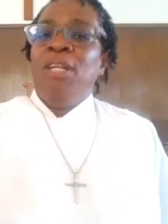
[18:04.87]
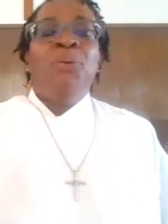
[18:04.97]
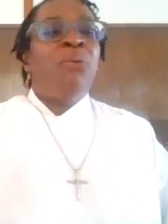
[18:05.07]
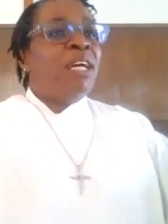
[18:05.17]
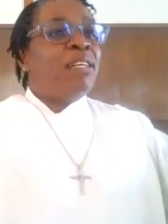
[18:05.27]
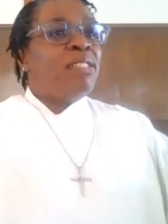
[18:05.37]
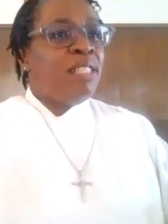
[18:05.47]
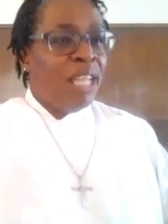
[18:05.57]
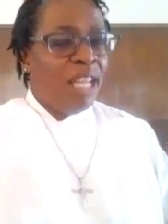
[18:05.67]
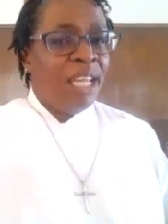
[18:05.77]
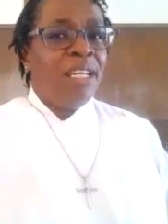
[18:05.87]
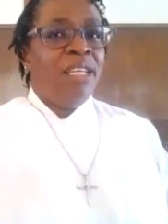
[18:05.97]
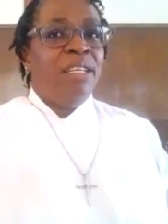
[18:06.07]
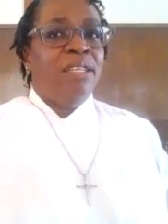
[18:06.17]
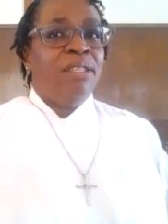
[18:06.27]
What I said
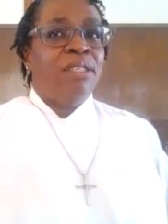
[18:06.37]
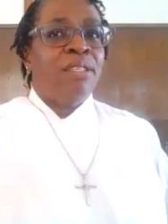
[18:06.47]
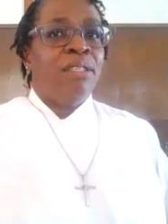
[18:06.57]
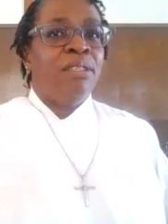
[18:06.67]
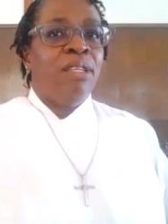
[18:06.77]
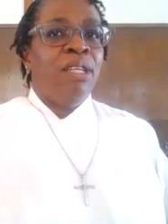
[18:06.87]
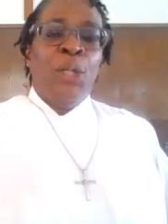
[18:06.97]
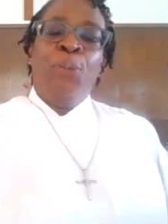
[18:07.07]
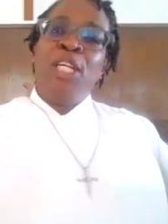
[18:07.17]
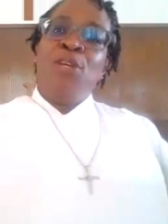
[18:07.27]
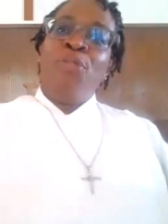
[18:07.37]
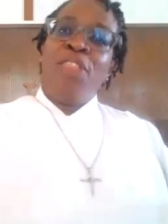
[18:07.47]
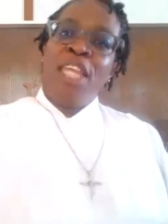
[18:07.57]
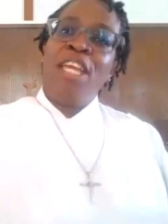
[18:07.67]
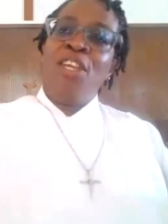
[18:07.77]
is when you
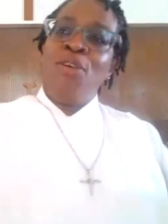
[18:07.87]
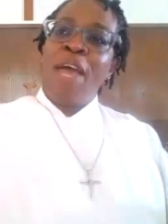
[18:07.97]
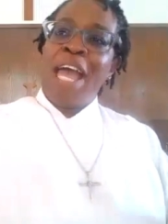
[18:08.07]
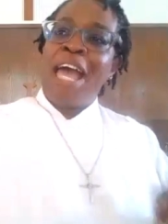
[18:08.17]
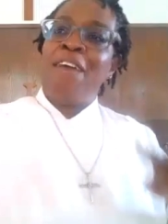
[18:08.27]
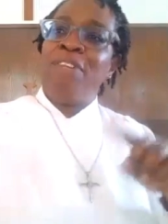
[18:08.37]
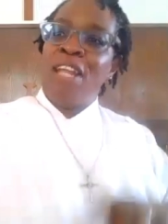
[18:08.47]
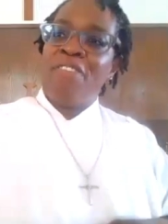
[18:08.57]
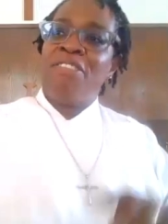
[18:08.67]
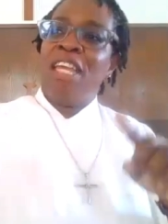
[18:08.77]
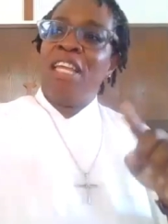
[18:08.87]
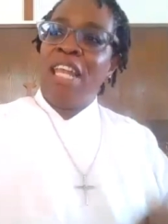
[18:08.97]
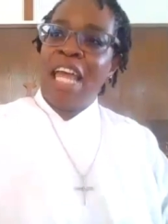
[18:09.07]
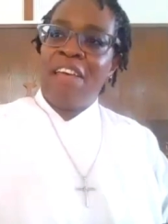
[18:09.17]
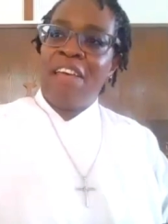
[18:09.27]
think you have nothing
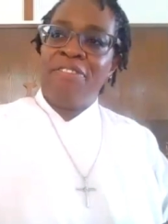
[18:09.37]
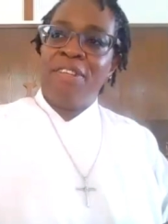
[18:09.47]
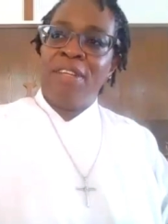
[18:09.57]
left,